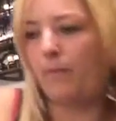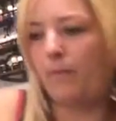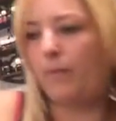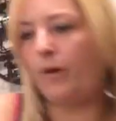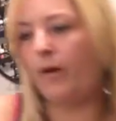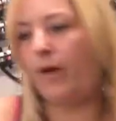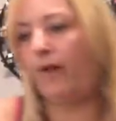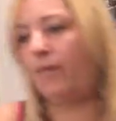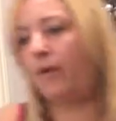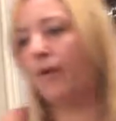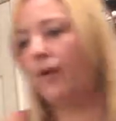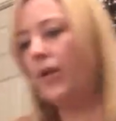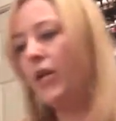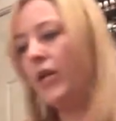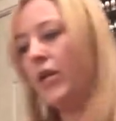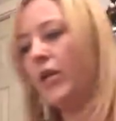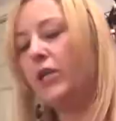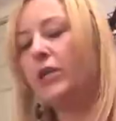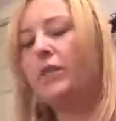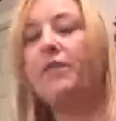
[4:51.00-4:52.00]
whatever.
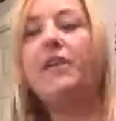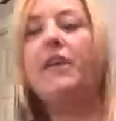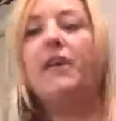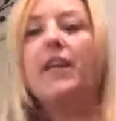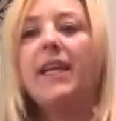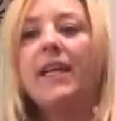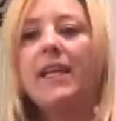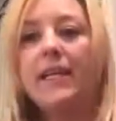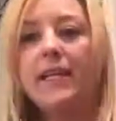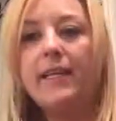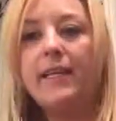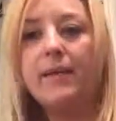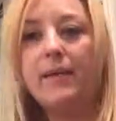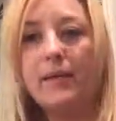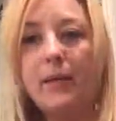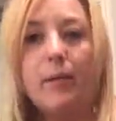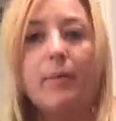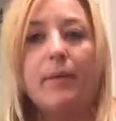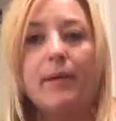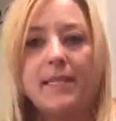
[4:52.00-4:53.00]
You feel like
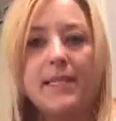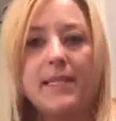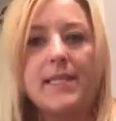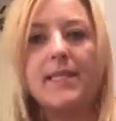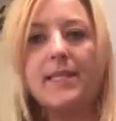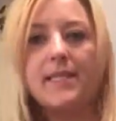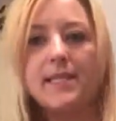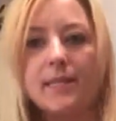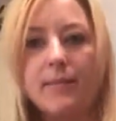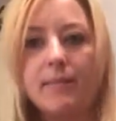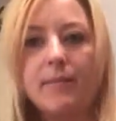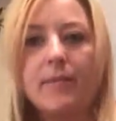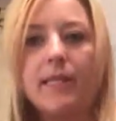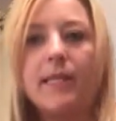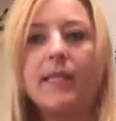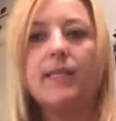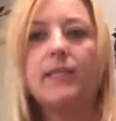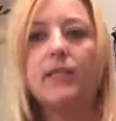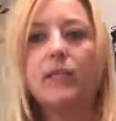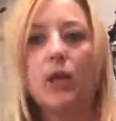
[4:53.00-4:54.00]
you're missing
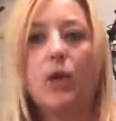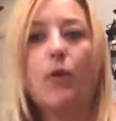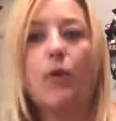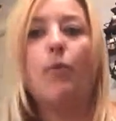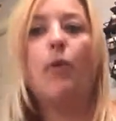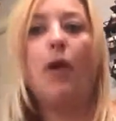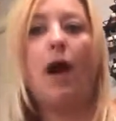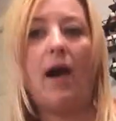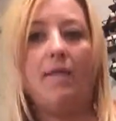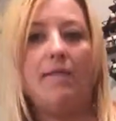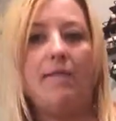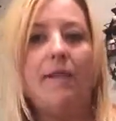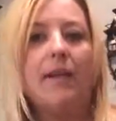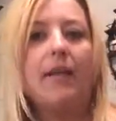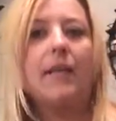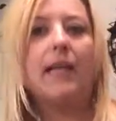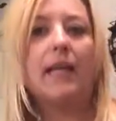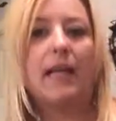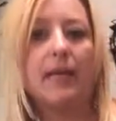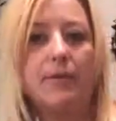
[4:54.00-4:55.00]
something, so I
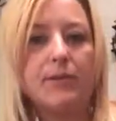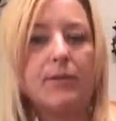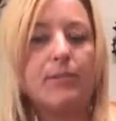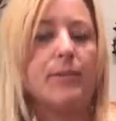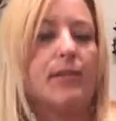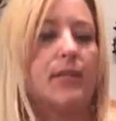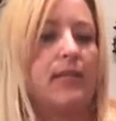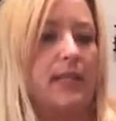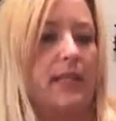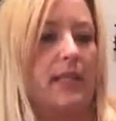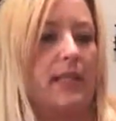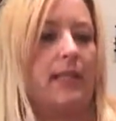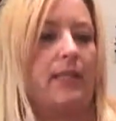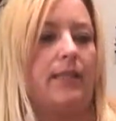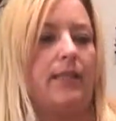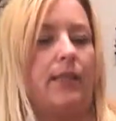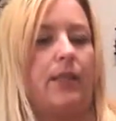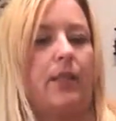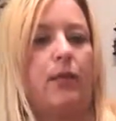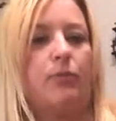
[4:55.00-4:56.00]
felt like I was
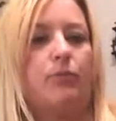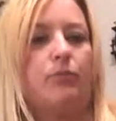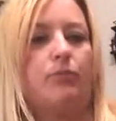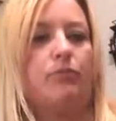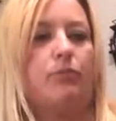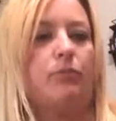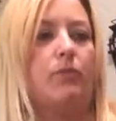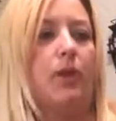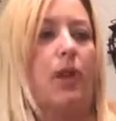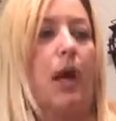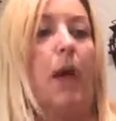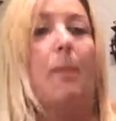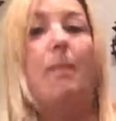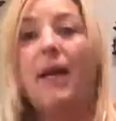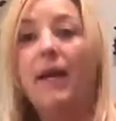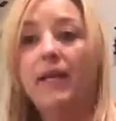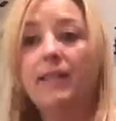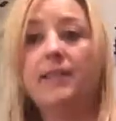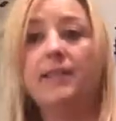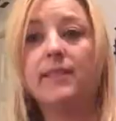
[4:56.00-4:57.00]
missing, a
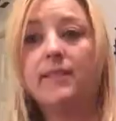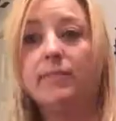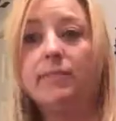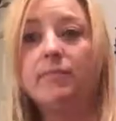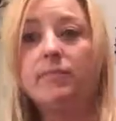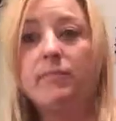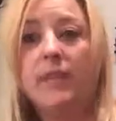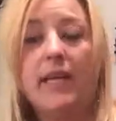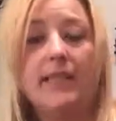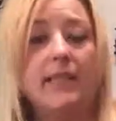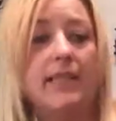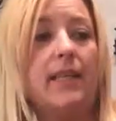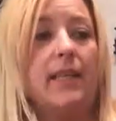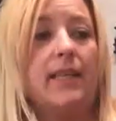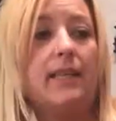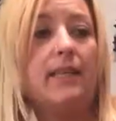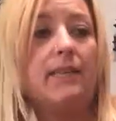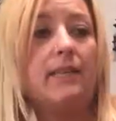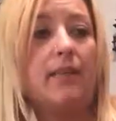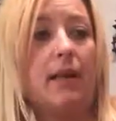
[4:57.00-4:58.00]
medicine. I
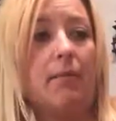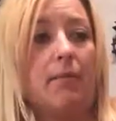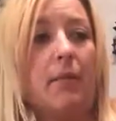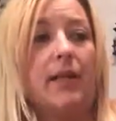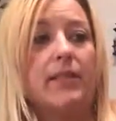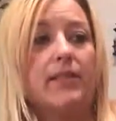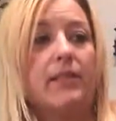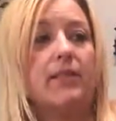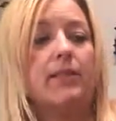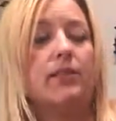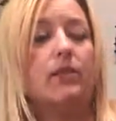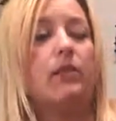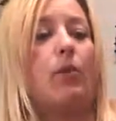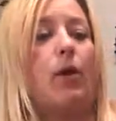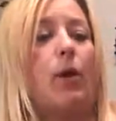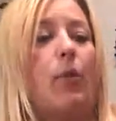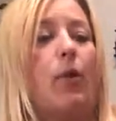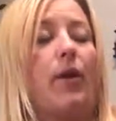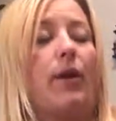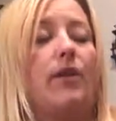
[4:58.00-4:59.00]
guess a medicine. So
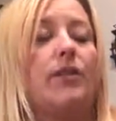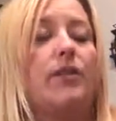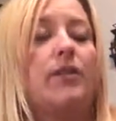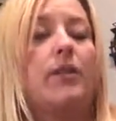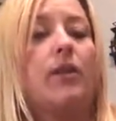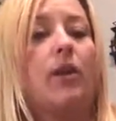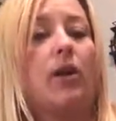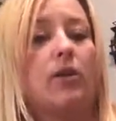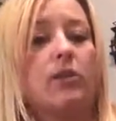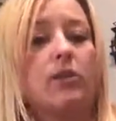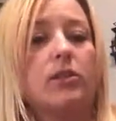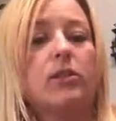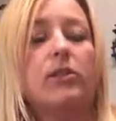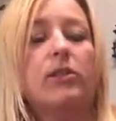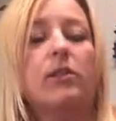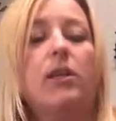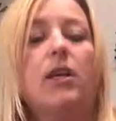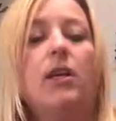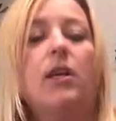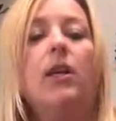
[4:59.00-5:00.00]
I went to the
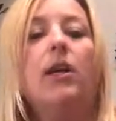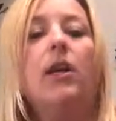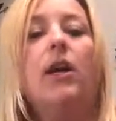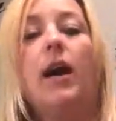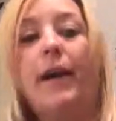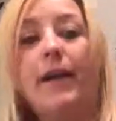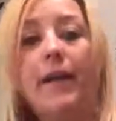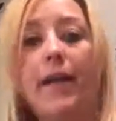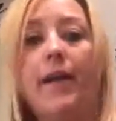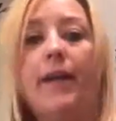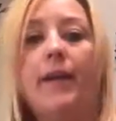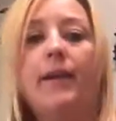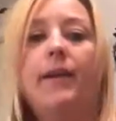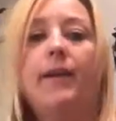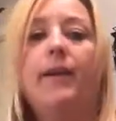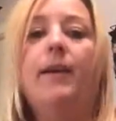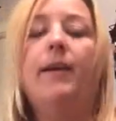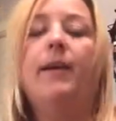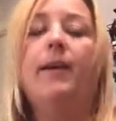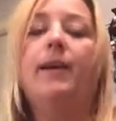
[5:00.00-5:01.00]
doctors. I get.
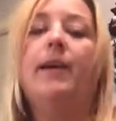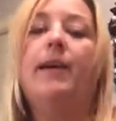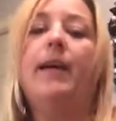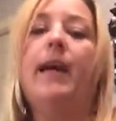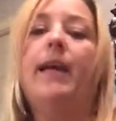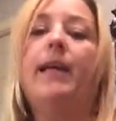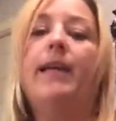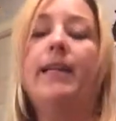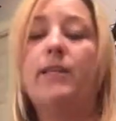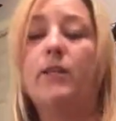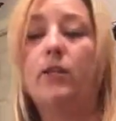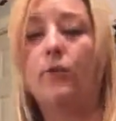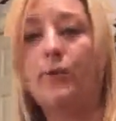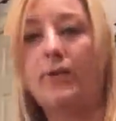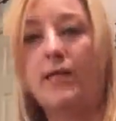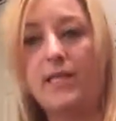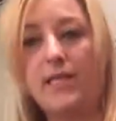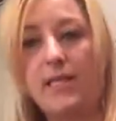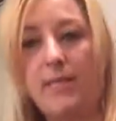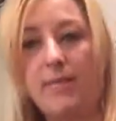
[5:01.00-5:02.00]
And he told me the